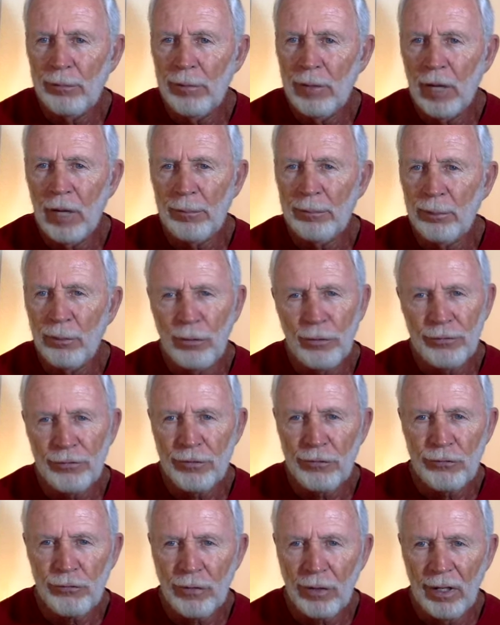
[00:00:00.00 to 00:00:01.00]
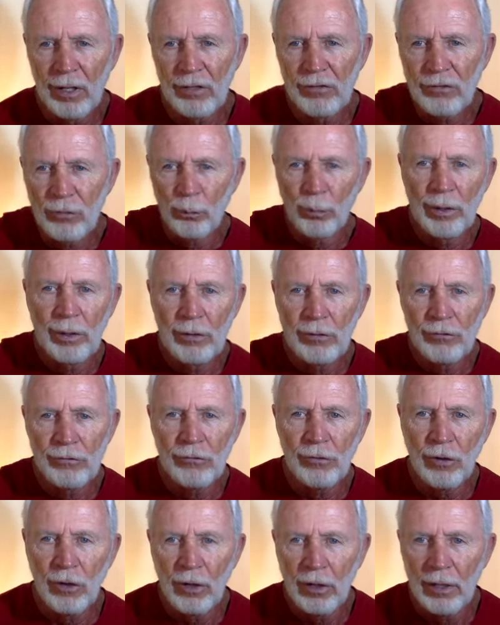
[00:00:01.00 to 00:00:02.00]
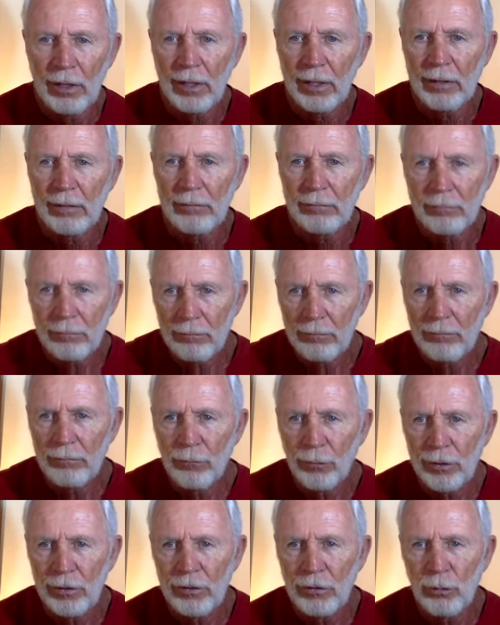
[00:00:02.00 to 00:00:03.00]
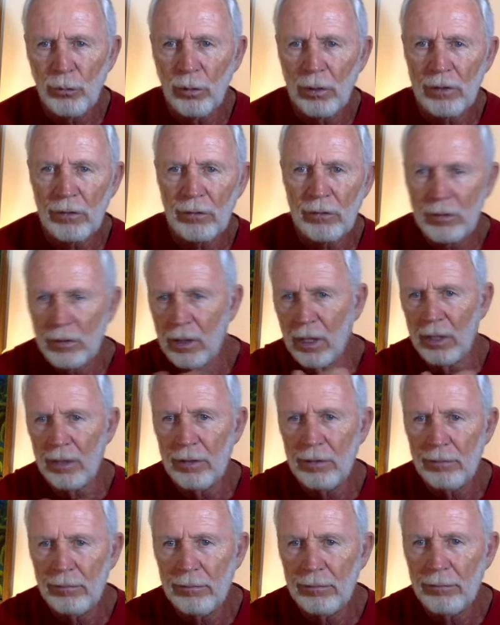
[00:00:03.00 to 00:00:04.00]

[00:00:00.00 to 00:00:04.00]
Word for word: god pulls the strings and we jerk and we do what god